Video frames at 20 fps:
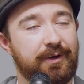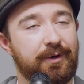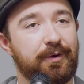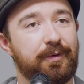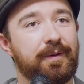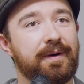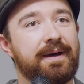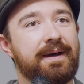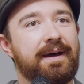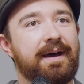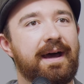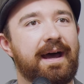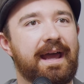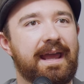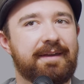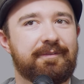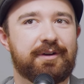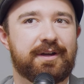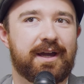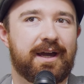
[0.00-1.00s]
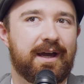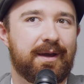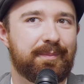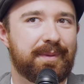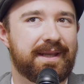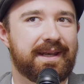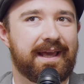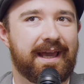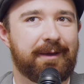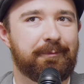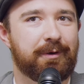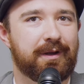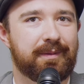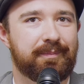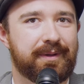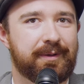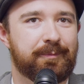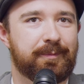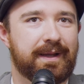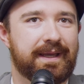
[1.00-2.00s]
Oh, I have a comment, I want to
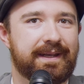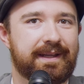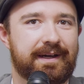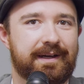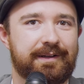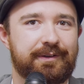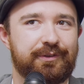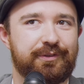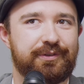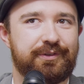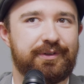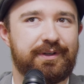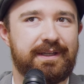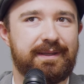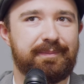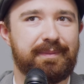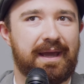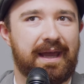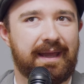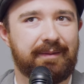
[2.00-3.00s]
be read on stream.